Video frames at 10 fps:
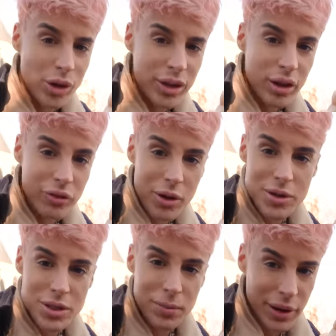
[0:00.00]
you think of
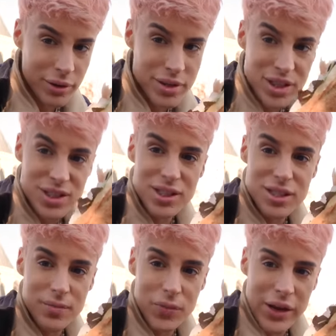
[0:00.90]
coming to Paris, this
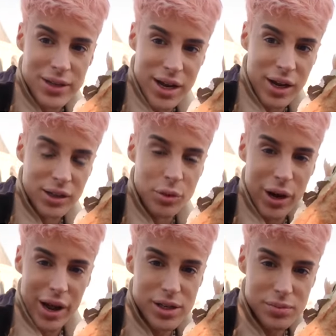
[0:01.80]
is exactly what
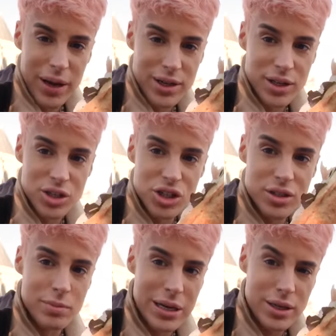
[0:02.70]
I expected.
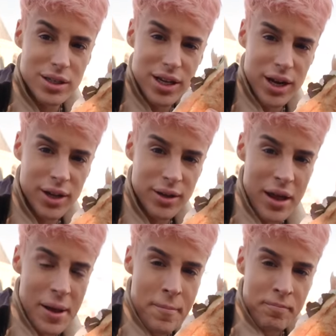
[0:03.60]
Just me sitting
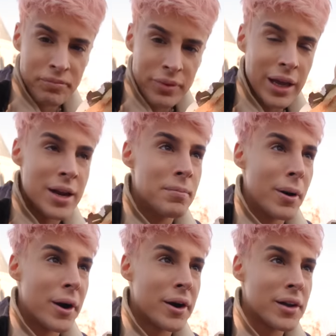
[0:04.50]
in a
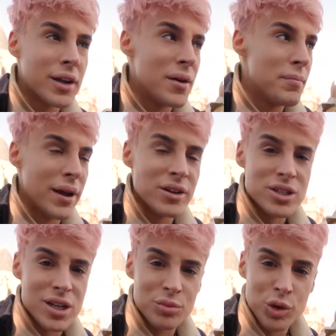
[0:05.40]
park, in a bench
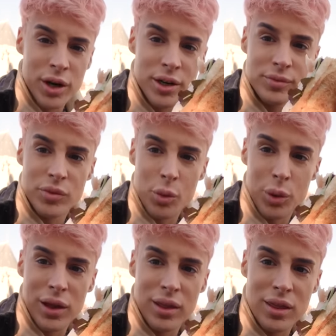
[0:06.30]
somewhere
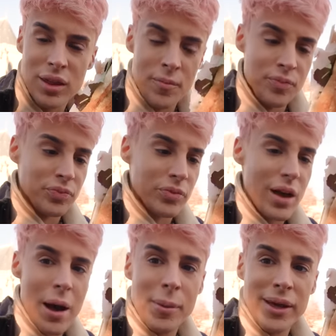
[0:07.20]
with
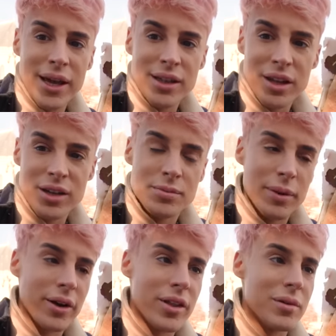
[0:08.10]
a baguette that is
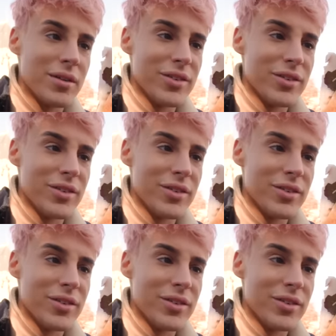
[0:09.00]
bigger than my